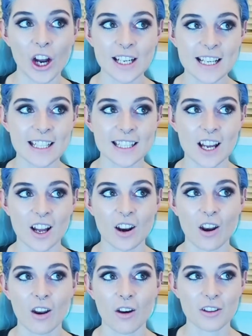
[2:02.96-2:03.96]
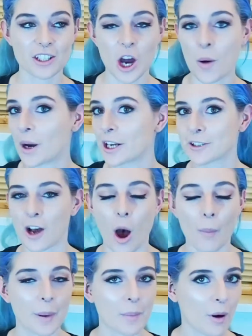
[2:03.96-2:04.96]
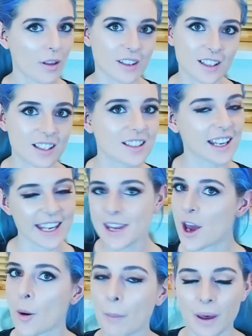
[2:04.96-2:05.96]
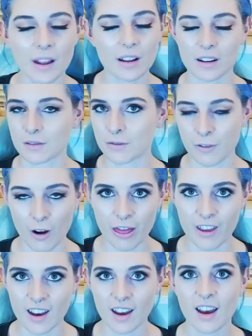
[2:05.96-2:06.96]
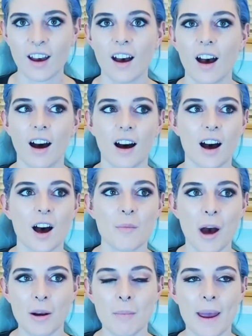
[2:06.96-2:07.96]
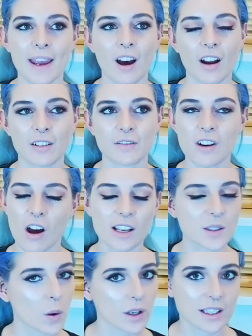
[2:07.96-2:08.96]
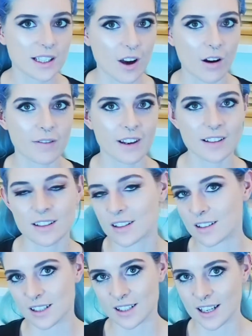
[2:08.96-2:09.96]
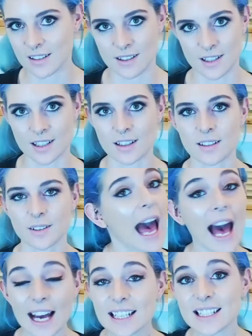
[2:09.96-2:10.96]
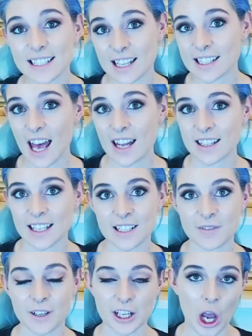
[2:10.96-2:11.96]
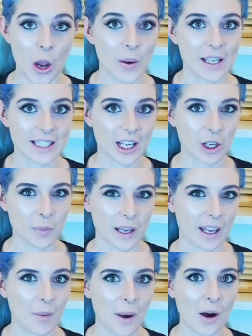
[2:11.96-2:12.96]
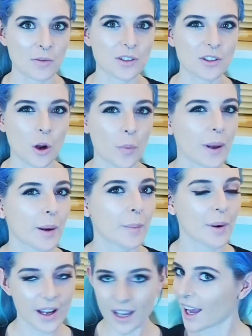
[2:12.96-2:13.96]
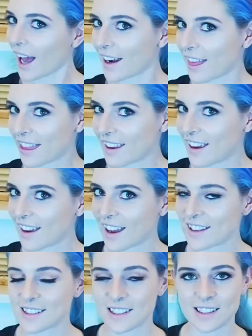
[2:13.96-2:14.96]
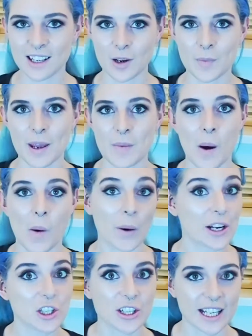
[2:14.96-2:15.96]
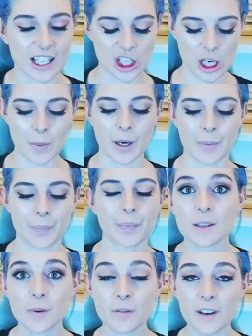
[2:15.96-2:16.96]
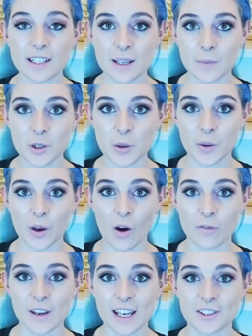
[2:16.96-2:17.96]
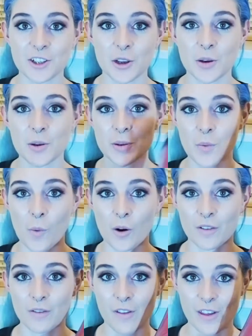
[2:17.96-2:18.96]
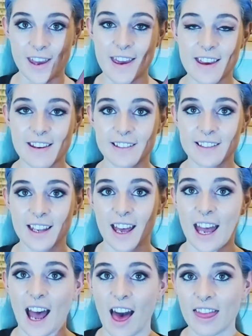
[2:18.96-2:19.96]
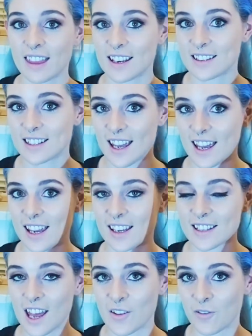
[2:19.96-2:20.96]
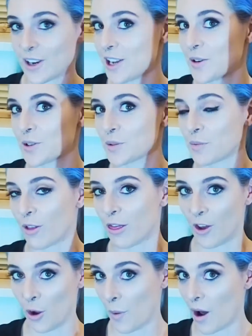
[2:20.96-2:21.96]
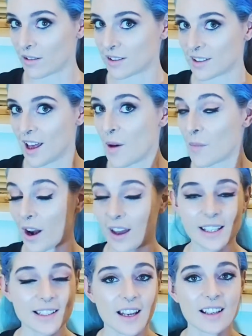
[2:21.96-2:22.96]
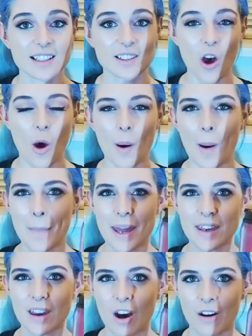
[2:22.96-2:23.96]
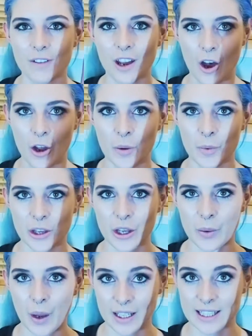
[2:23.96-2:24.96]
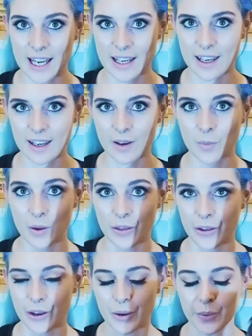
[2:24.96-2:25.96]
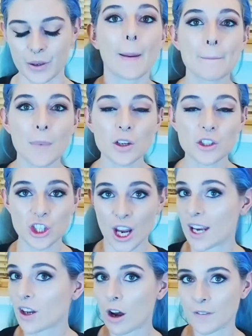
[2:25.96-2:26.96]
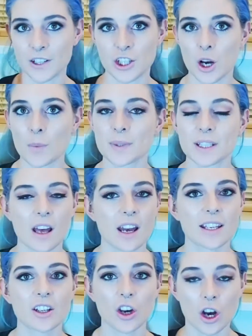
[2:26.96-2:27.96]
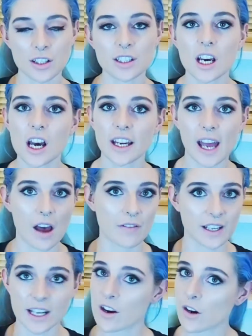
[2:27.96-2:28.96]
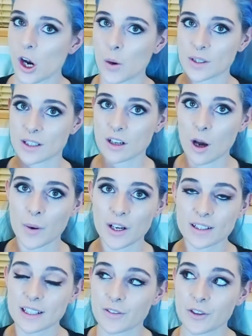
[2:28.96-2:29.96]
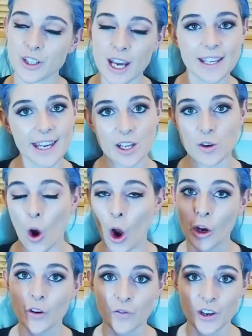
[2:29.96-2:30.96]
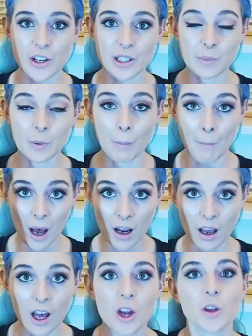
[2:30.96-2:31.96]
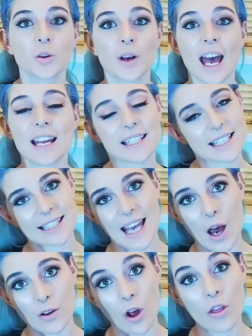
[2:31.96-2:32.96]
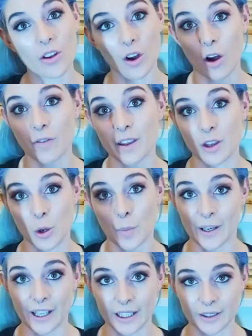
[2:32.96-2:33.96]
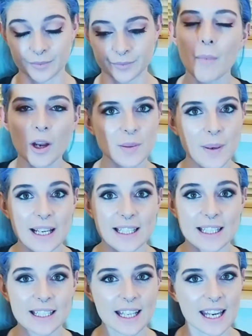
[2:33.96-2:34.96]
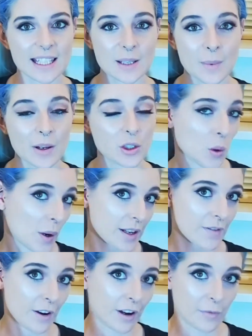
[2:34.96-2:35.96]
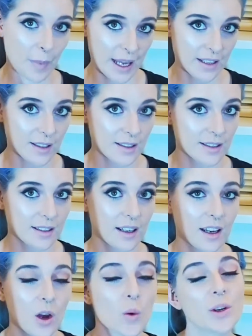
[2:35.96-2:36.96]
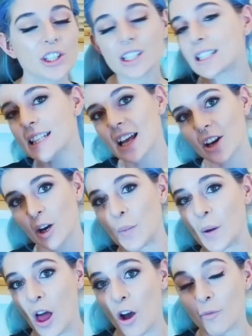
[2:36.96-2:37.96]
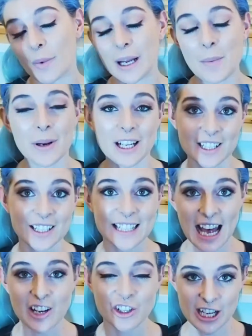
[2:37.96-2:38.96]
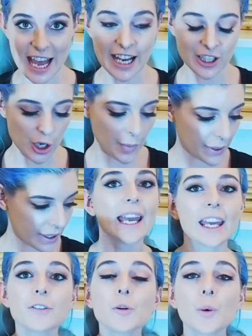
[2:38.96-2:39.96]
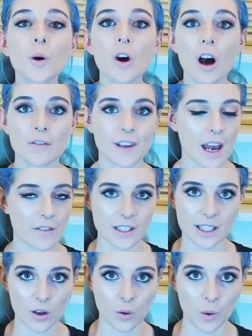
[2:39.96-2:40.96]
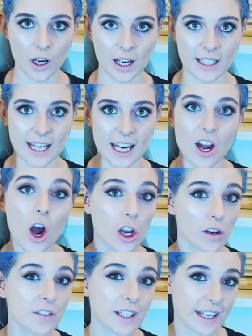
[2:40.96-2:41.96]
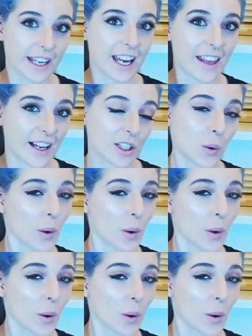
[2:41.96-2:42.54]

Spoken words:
honest, a lot of the time I can't be bothered to heat up milk and froth it and make kind of nice quality coffee other than just instant. And as I said, this video isn't going to be about stopping buying anything, it's just going to be about ways you can get it cheaper. So my first tip to do with coffee is to use one of these. And this is a reusable thermos. But like I said, it's not about making coffee at home with you and taking it with you. In most chain coffee shops like Costa, Caffè Nero and Starbucks, if you take in your own reusable mug, you'll get a discount on the coffee that you're buying. Most places it's about 25 pence, which doesn't sound like a lot of money, but it does actually add up. If you bought a coffee every single work day, over the year that